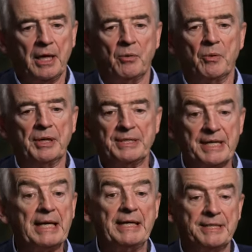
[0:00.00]
We're in
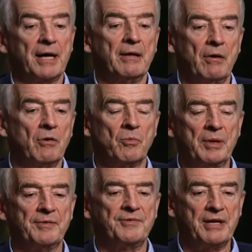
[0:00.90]
daily dialogue
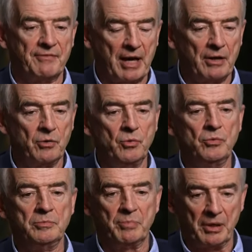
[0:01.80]
with Dave
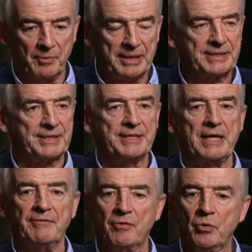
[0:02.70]
Calhoun, Brian West, the
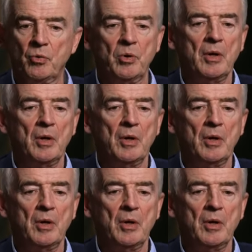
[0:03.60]
CFO.